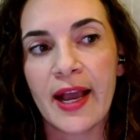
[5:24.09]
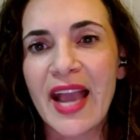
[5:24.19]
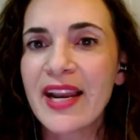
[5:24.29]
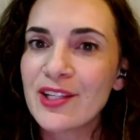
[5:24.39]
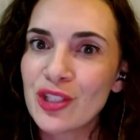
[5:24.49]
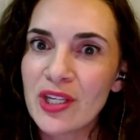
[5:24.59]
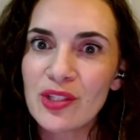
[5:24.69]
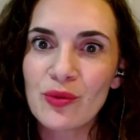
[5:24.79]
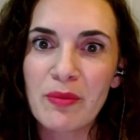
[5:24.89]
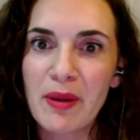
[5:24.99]
And I
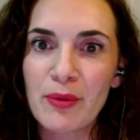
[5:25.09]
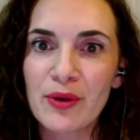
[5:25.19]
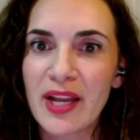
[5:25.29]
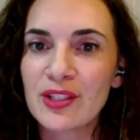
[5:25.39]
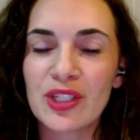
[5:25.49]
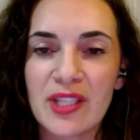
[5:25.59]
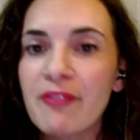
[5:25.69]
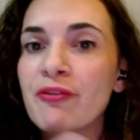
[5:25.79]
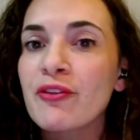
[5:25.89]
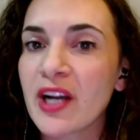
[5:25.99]
just remembered, I
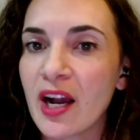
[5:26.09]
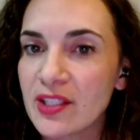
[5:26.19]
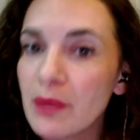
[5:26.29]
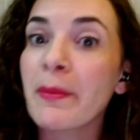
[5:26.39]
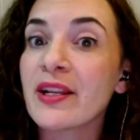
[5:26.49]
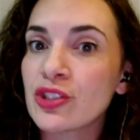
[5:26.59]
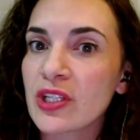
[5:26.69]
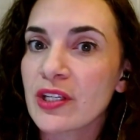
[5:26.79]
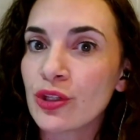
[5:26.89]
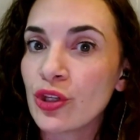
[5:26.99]
forgot to
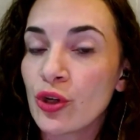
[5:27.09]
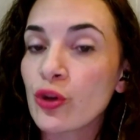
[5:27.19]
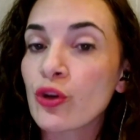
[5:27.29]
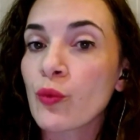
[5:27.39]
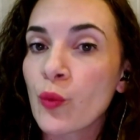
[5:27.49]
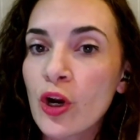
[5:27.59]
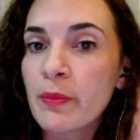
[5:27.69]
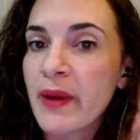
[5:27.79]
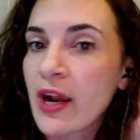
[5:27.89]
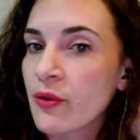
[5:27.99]
mention, you know, your work
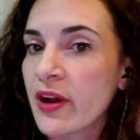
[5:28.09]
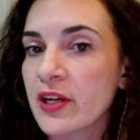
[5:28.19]
background.